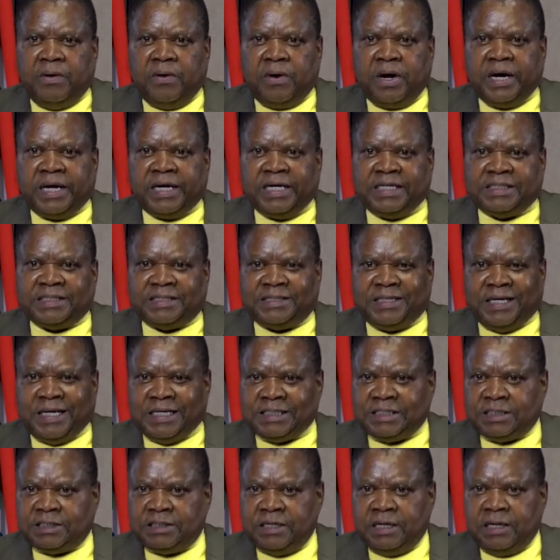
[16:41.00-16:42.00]

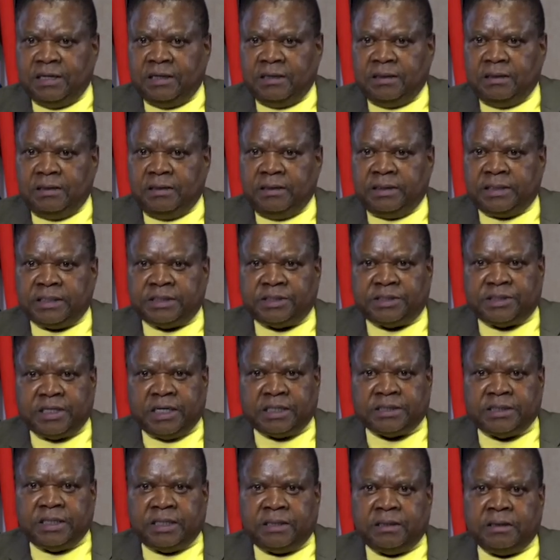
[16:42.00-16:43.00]
organizational
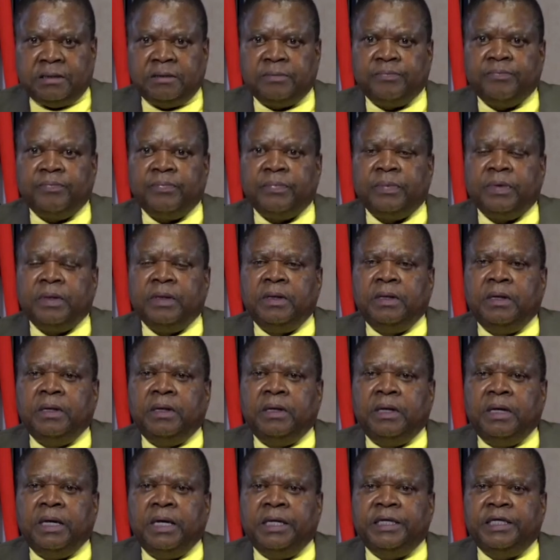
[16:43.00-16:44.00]
restructuring,
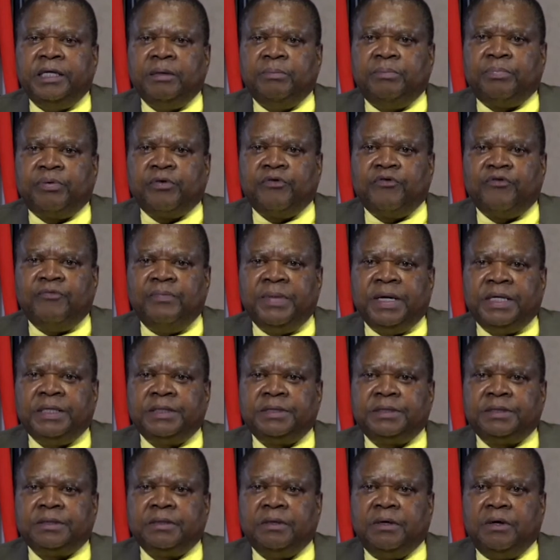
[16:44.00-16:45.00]
and
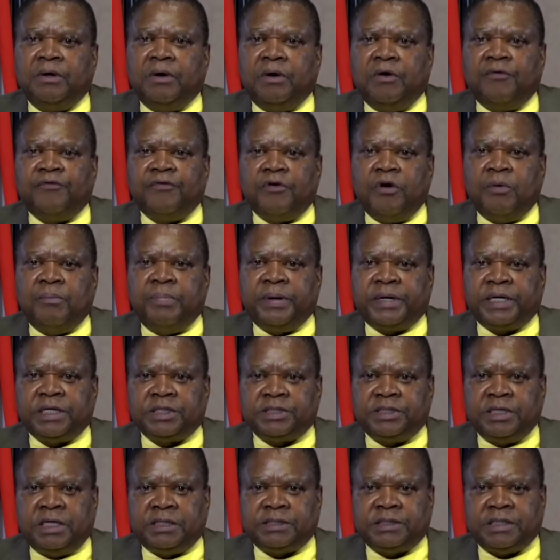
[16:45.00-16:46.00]
improvement of
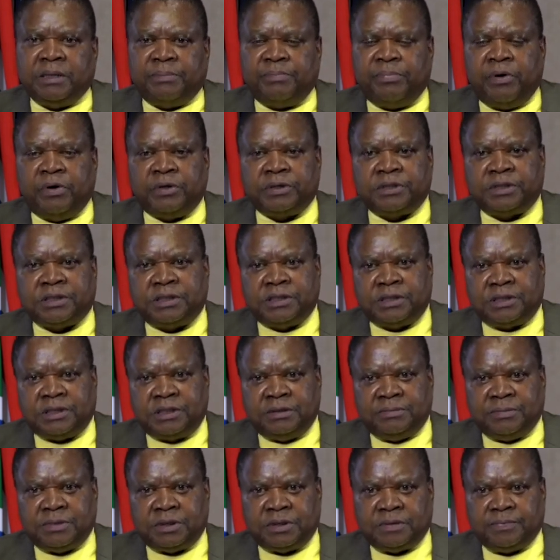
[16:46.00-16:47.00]
operational support
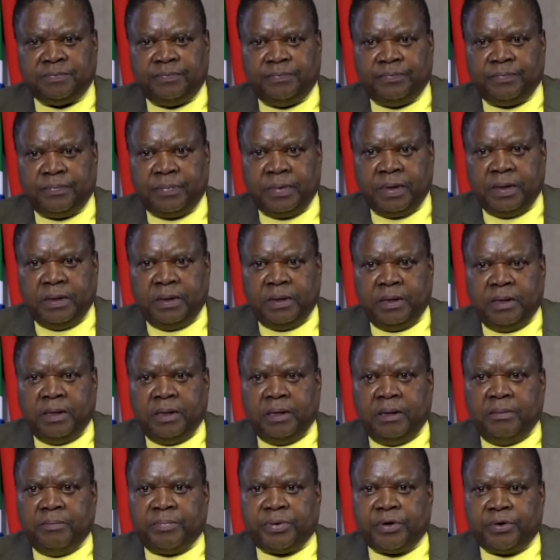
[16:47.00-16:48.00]
systems.
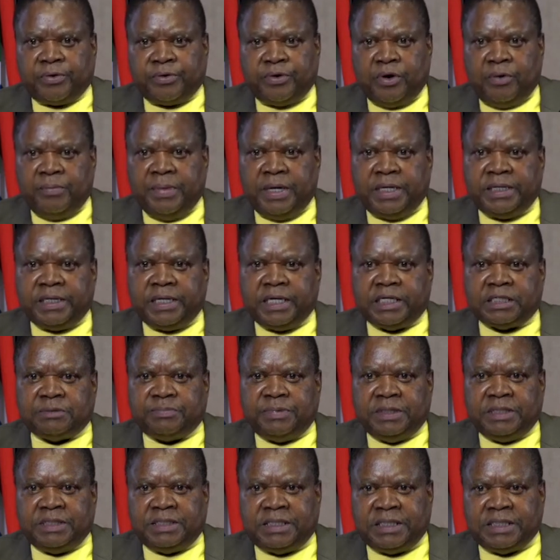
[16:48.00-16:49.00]
Procurement has
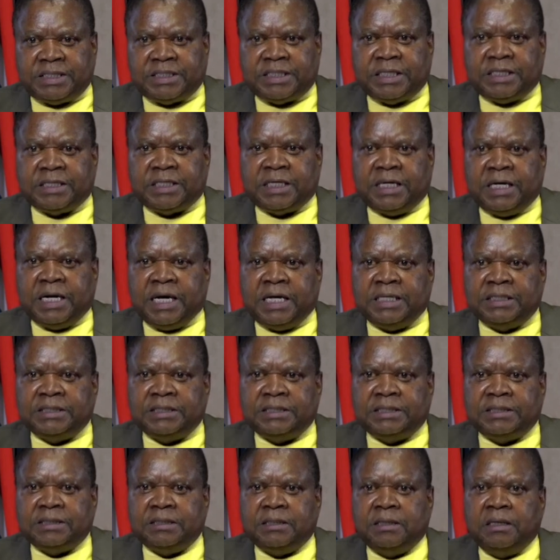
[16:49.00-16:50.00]
been
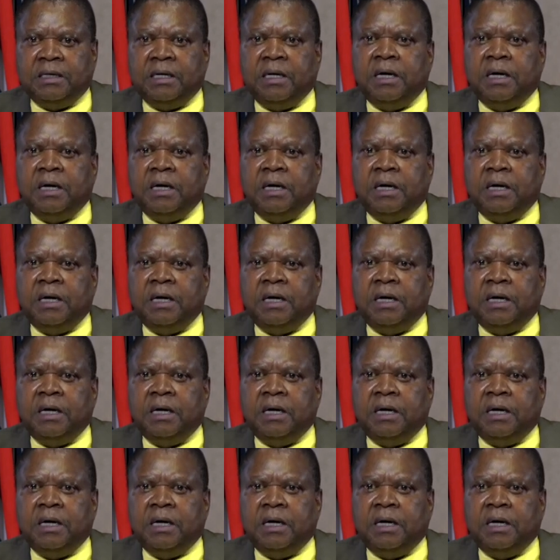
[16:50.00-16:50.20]
decentralized,